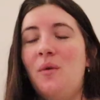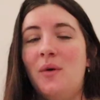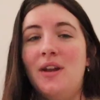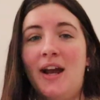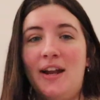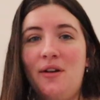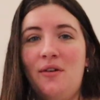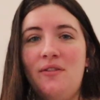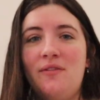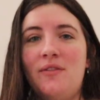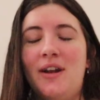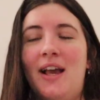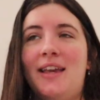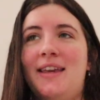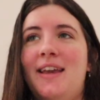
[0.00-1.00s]
When I don't,
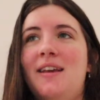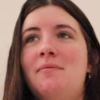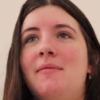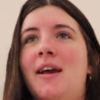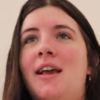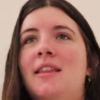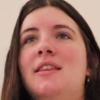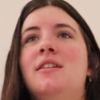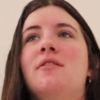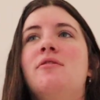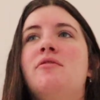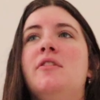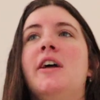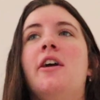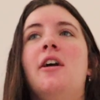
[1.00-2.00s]
when I get my little
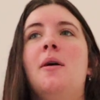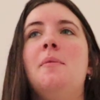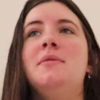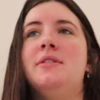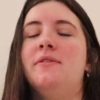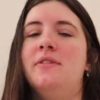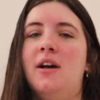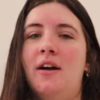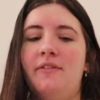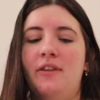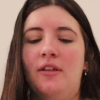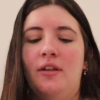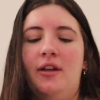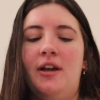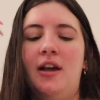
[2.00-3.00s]
flare ups I'm not
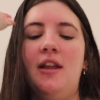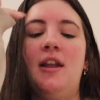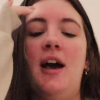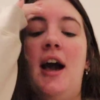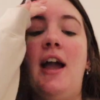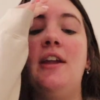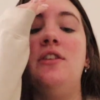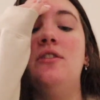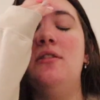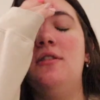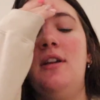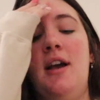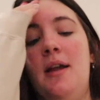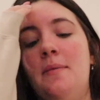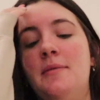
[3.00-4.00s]
feeling good, I,
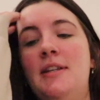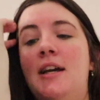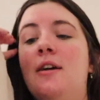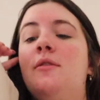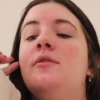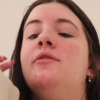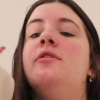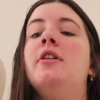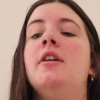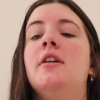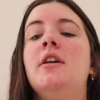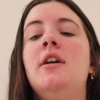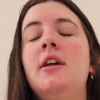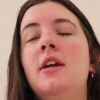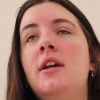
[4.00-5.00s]
I am down
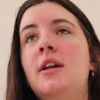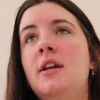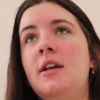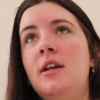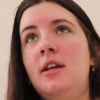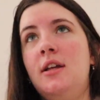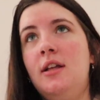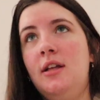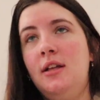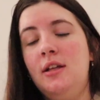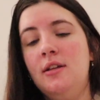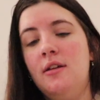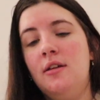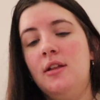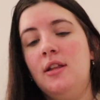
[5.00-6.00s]
for
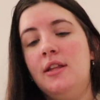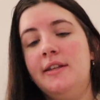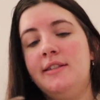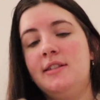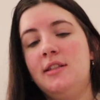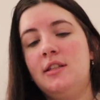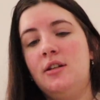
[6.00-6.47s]
at least a